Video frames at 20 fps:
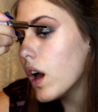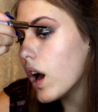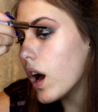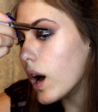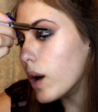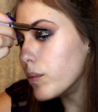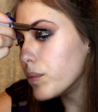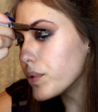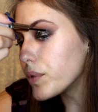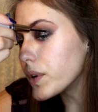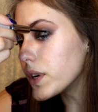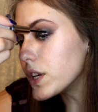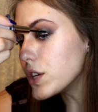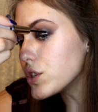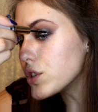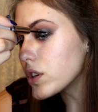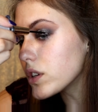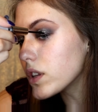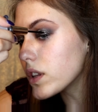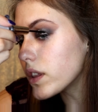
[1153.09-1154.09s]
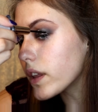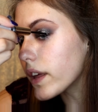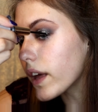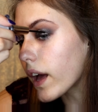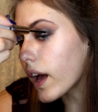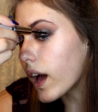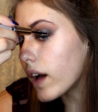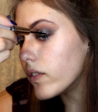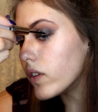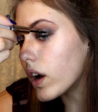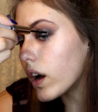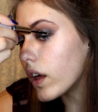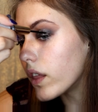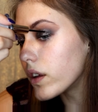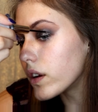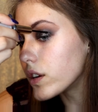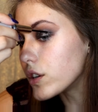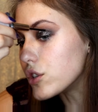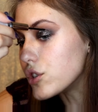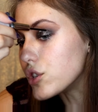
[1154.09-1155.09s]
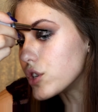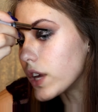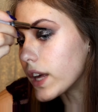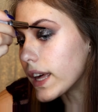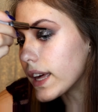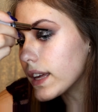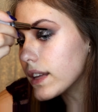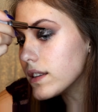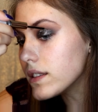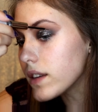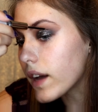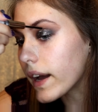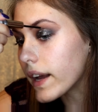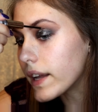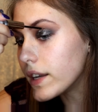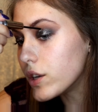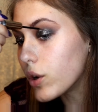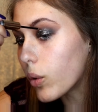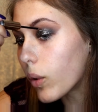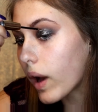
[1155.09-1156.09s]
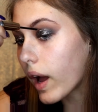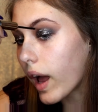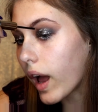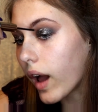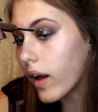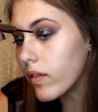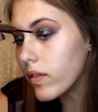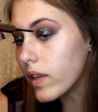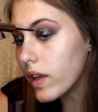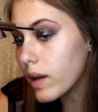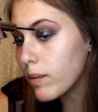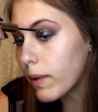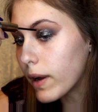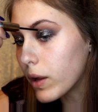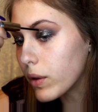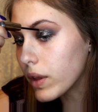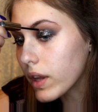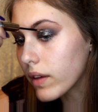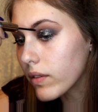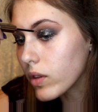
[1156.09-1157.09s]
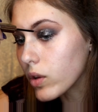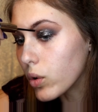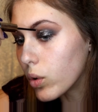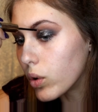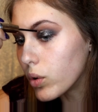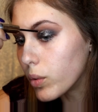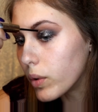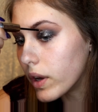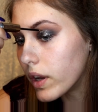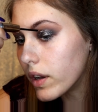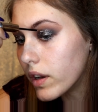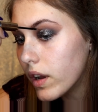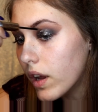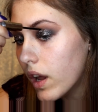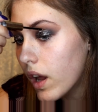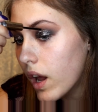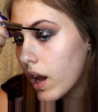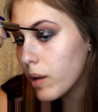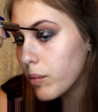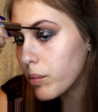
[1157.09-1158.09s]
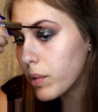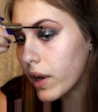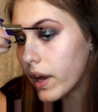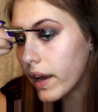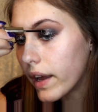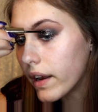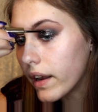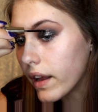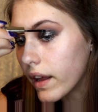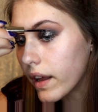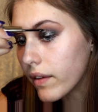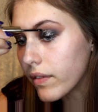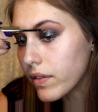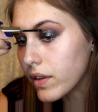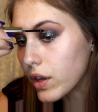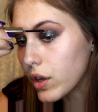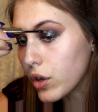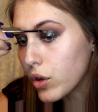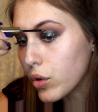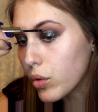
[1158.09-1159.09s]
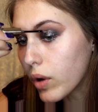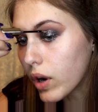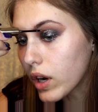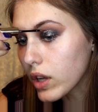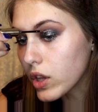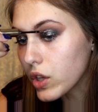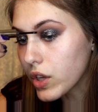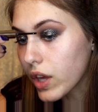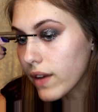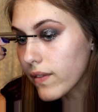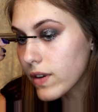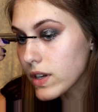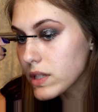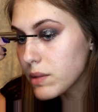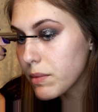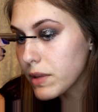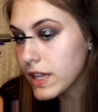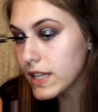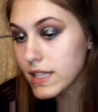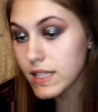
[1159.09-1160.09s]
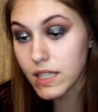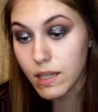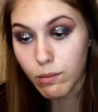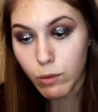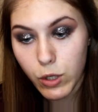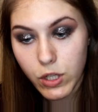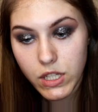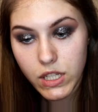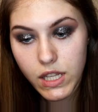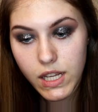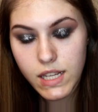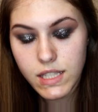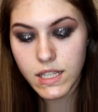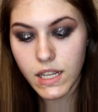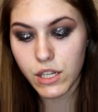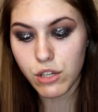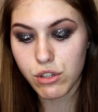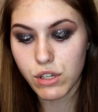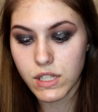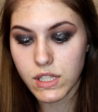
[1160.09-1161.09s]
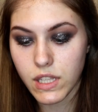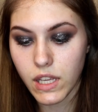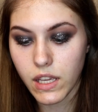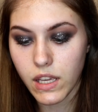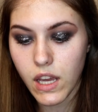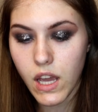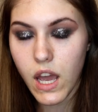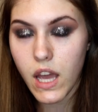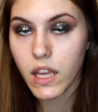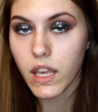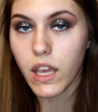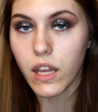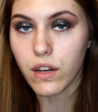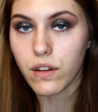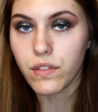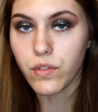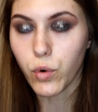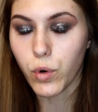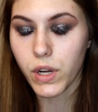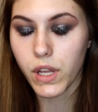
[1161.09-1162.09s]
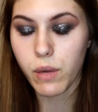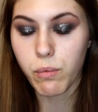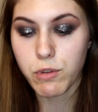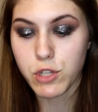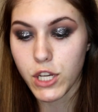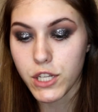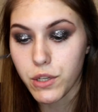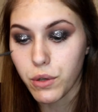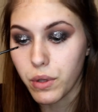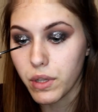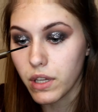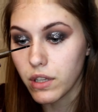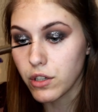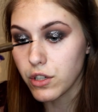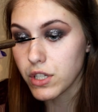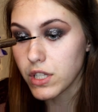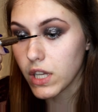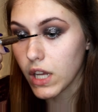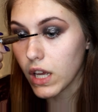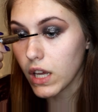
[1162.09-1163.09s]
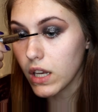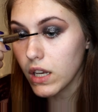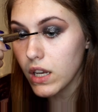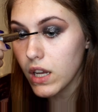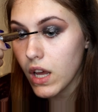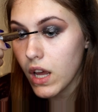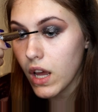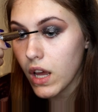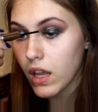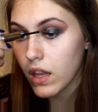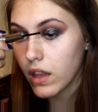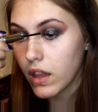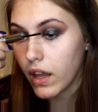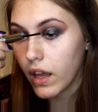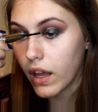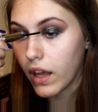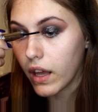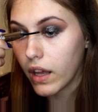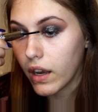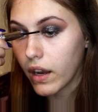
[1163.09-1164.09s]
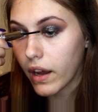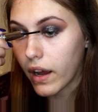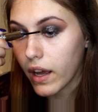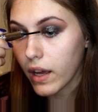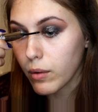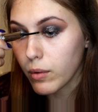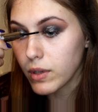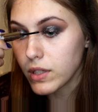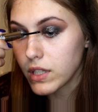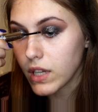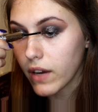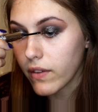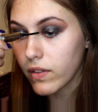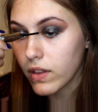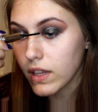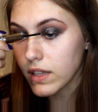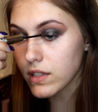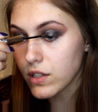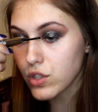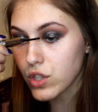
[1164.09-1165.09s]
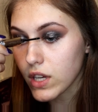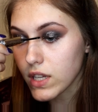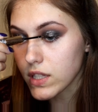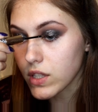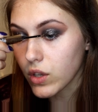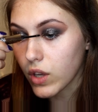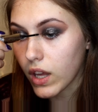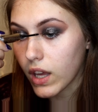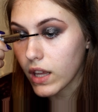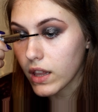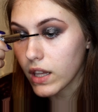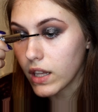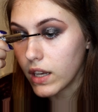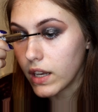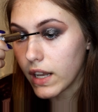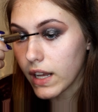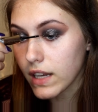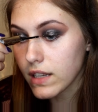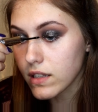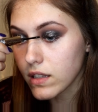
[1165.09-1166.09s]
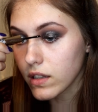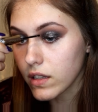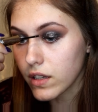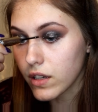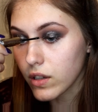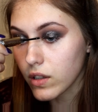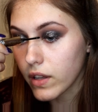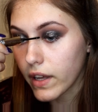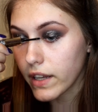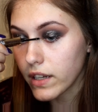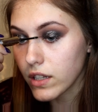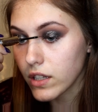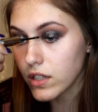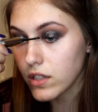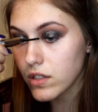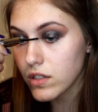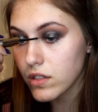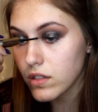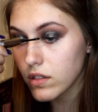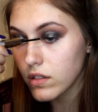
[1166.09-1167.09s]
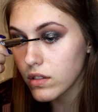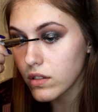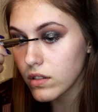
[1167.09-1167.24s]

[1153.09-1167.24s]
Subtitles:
I'm pretty sure that they have other shades. I don't have them, I only have the gold one. But if you are looking for something that's similar to this and you just like can't afford it, which I totally understand, then I would definitely suggest looking at the NYX glitter liners.